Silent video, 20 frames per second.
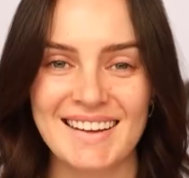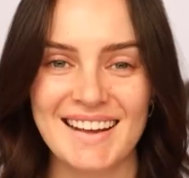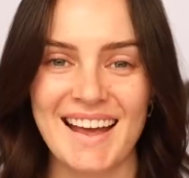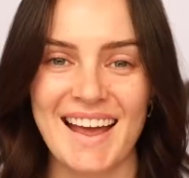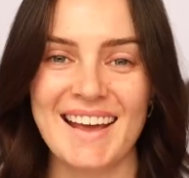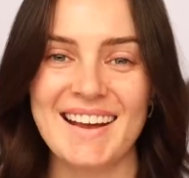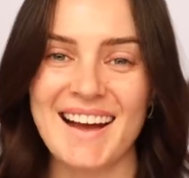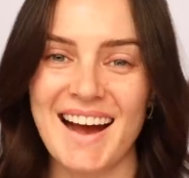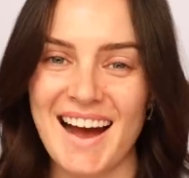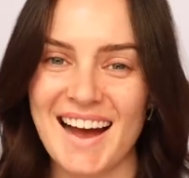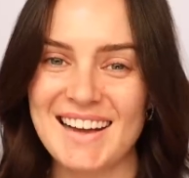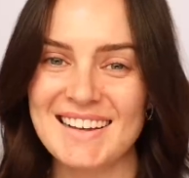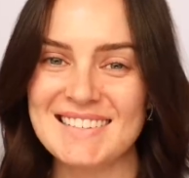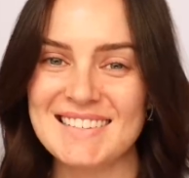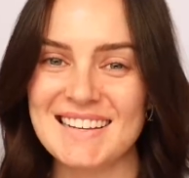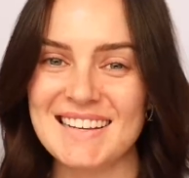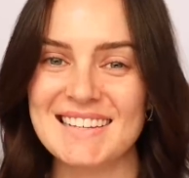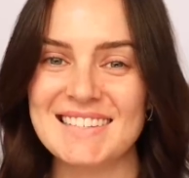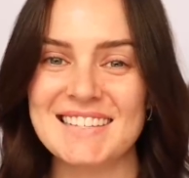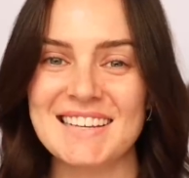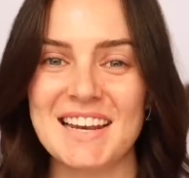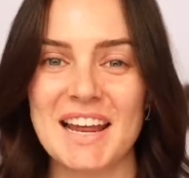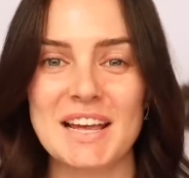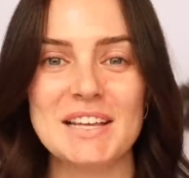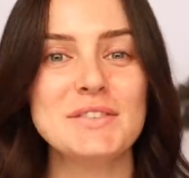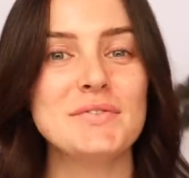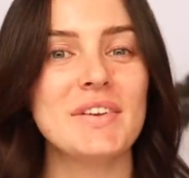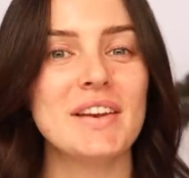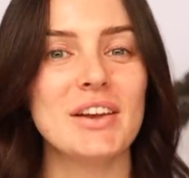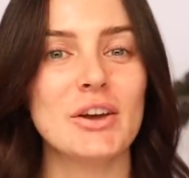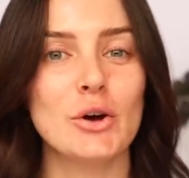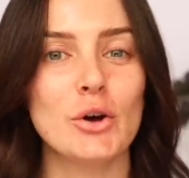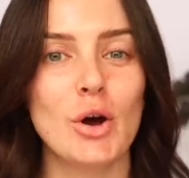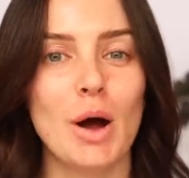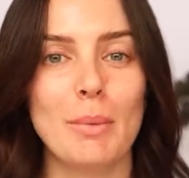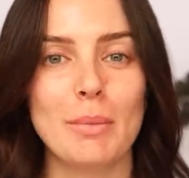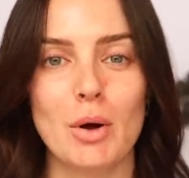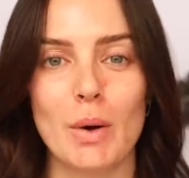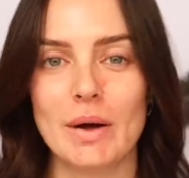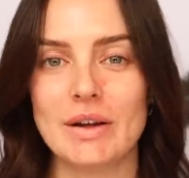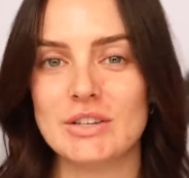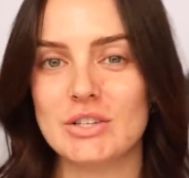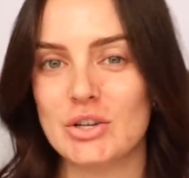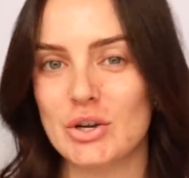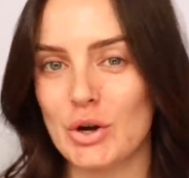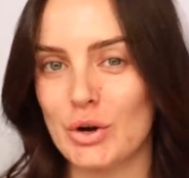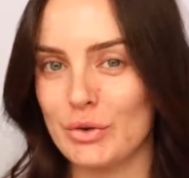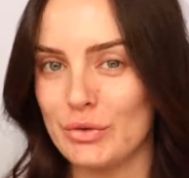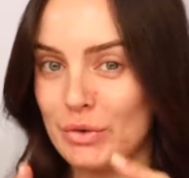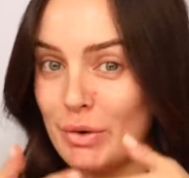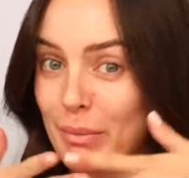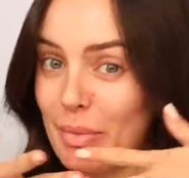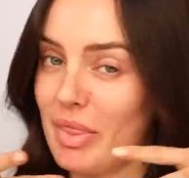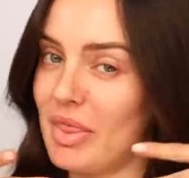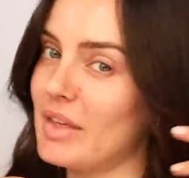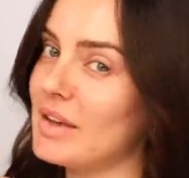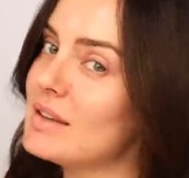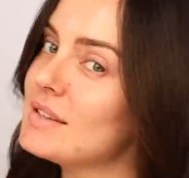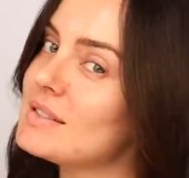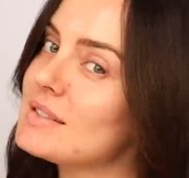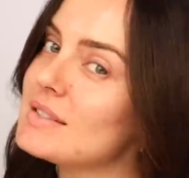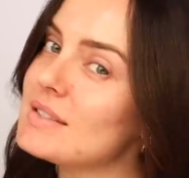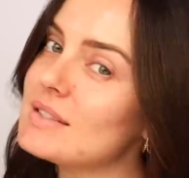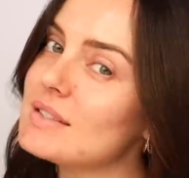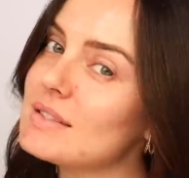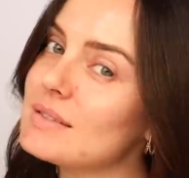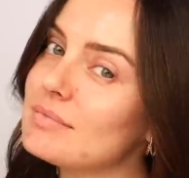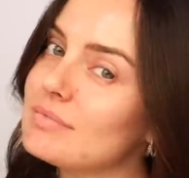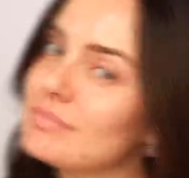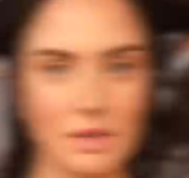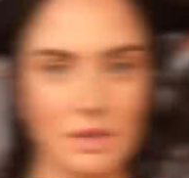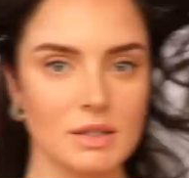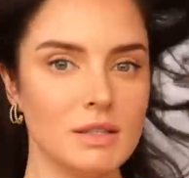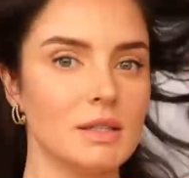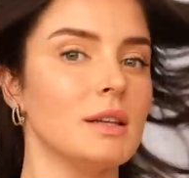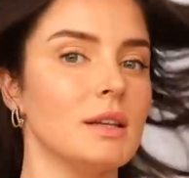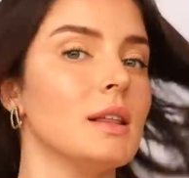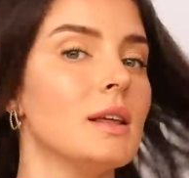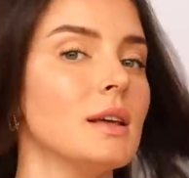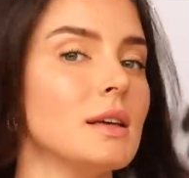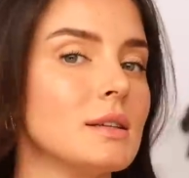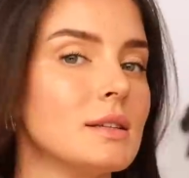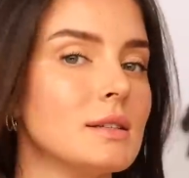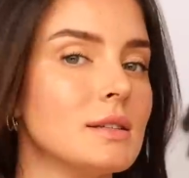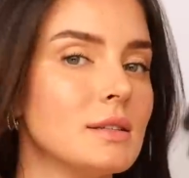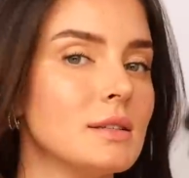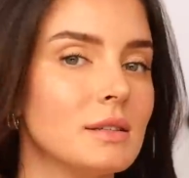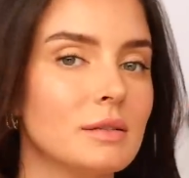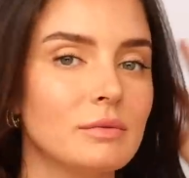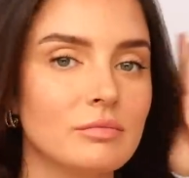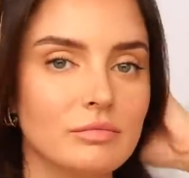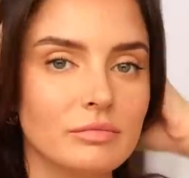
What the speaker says: Hey guys, in today's video, I'm going to go from this to this.